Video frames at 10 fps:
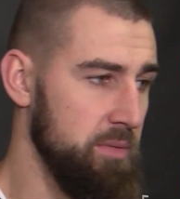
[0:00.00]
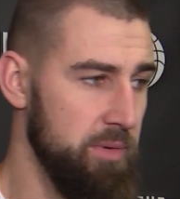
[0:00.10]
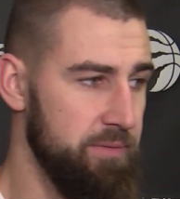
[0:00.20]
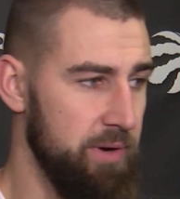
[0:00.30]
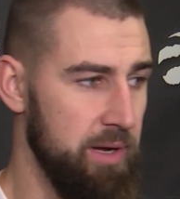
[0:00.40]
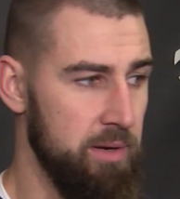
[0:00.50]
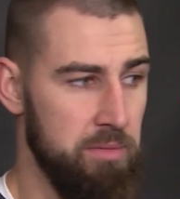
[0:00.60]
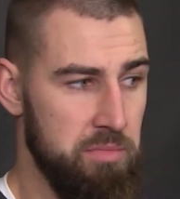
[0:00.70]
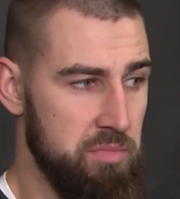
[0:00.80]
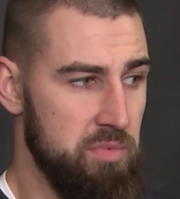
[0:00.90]
we find
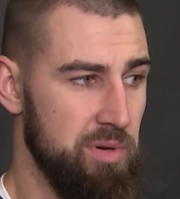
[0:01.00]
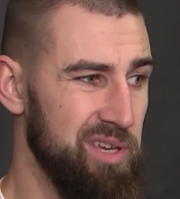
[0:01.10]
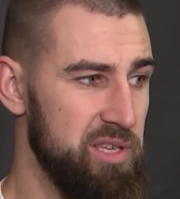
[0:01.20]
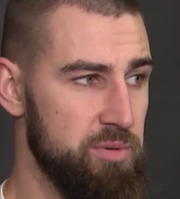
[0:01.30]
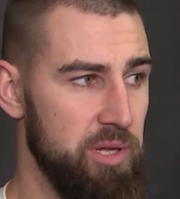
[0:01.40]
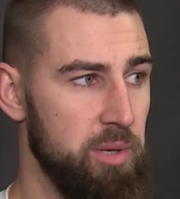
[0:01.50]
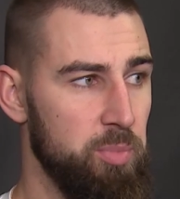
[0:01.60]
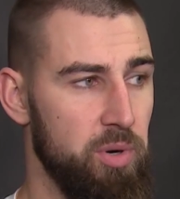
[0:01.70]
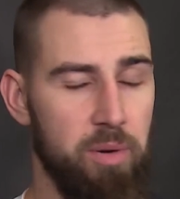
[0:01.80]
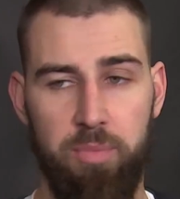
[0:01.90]
he's really
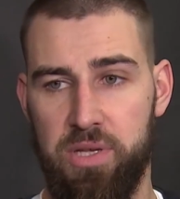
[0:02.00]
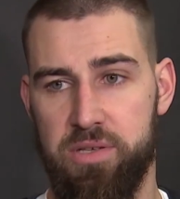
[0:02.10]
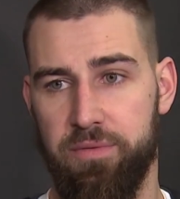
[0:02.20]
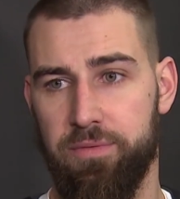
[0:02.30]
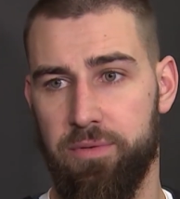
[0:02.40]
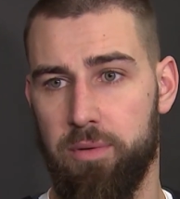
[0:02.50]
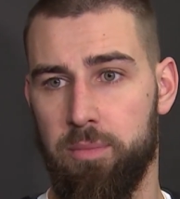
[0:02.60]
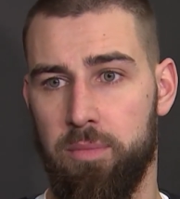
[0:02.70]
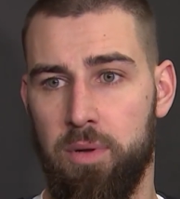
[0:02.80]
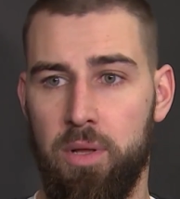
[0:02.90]
important piece of
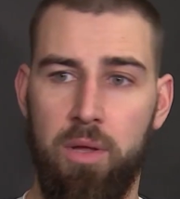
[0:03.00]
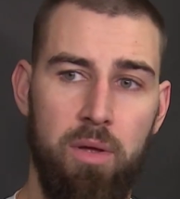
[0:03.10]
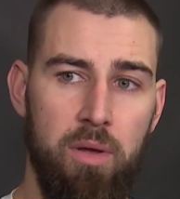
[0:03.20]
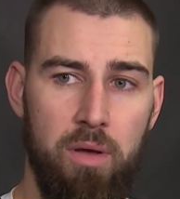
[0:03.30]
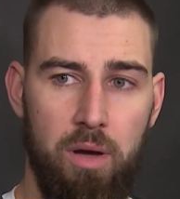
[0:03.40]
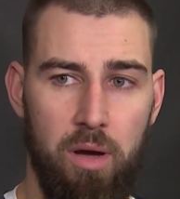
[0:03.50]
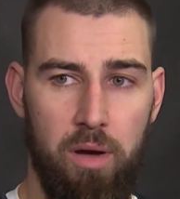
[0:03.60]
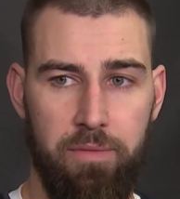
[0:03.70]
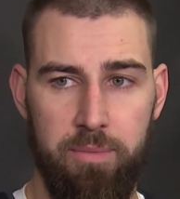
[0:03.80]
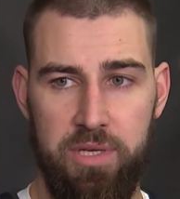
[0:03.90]

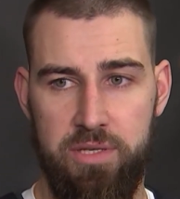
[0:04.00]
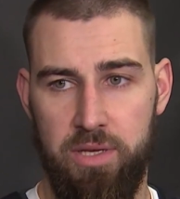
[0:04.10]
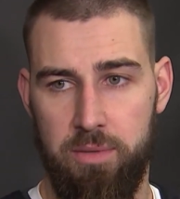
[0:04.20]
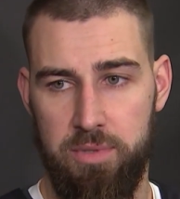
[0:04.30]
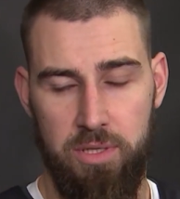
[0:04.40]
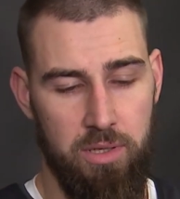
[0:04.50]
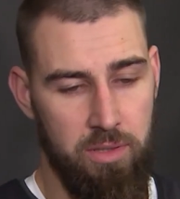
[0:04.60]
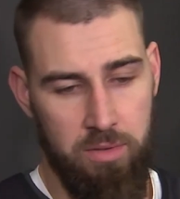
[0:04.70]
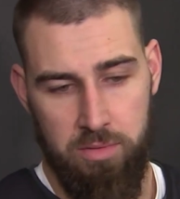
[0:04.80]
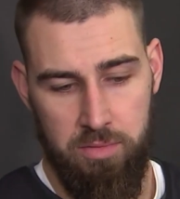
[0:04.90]
from this team,
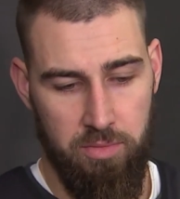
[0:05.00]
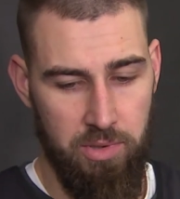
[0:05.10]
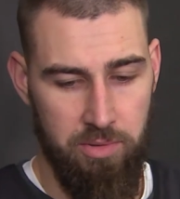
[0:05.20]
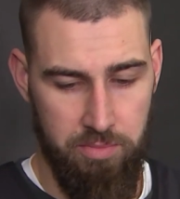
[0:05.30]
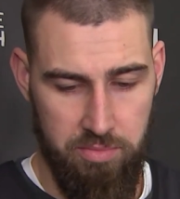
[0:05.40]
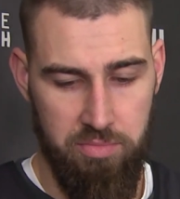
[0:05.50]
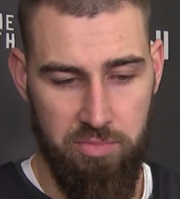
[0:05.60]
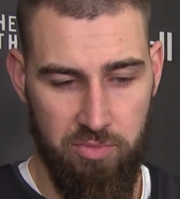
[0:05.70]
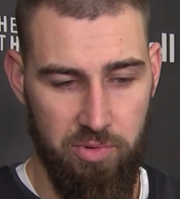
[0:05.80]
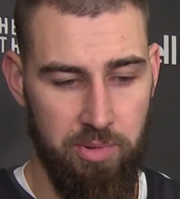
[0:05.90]
so we
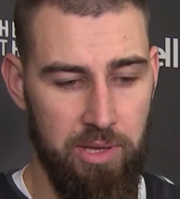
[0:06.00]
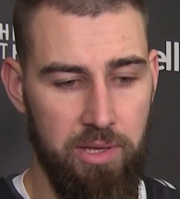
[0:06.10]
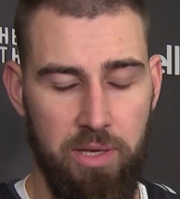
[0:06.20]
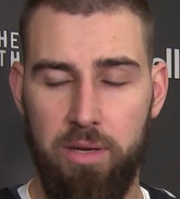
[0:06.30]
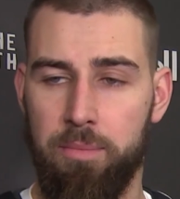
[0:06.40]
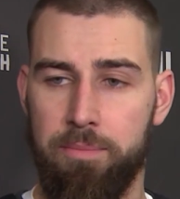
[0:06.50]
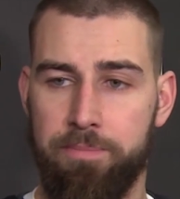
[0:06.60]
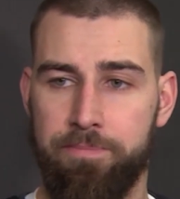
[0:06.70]
really need him.